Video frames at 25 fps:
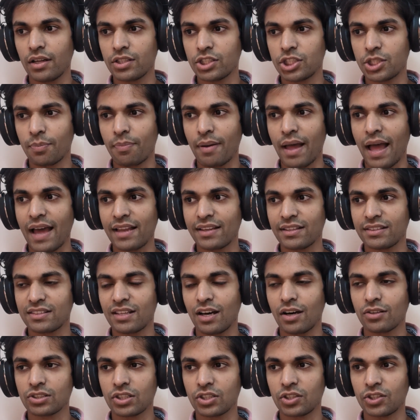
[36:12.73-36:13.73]
Japan and
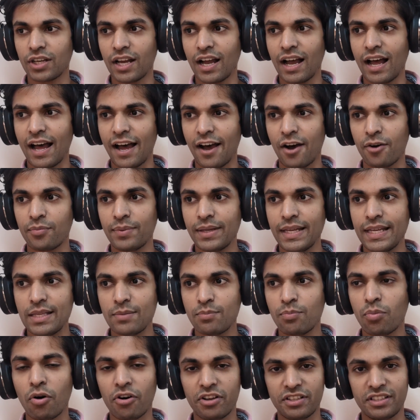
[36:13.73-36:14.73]
South Korea, have
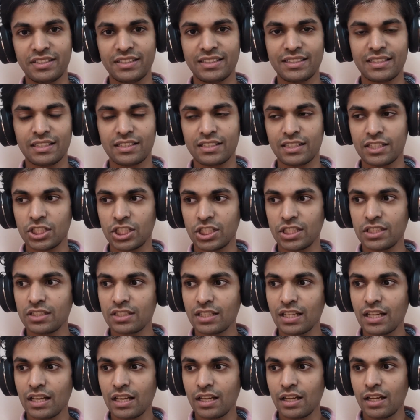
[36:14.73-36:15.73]
been policy decisions,
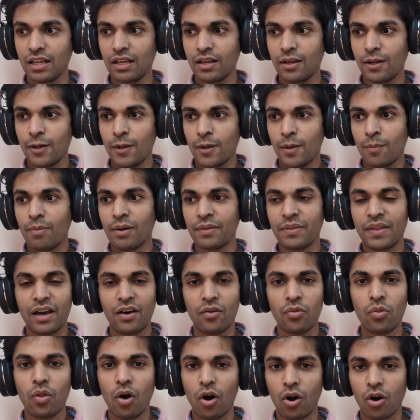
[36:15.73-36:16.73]
but they
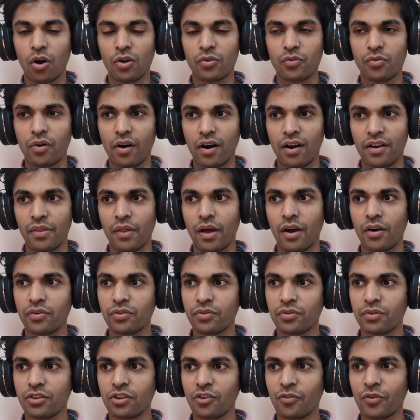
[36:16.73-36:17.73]
have not gone far enough.
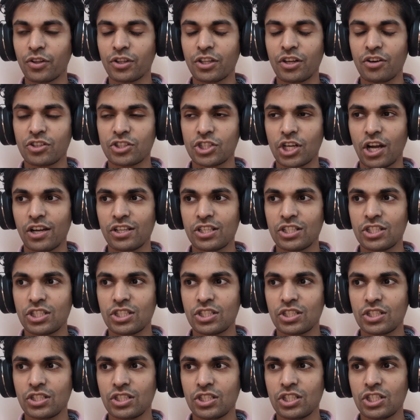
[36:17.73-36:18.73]
So what they'll try
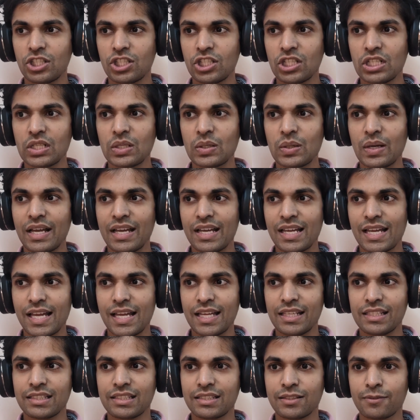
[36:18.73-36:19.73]
to do
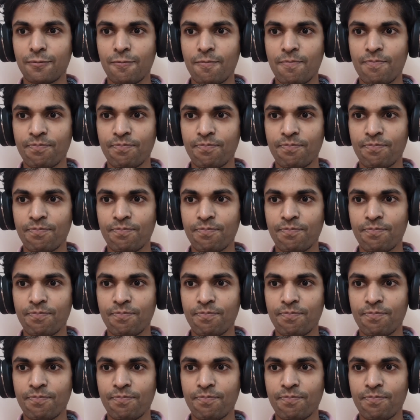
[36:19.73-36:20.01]
is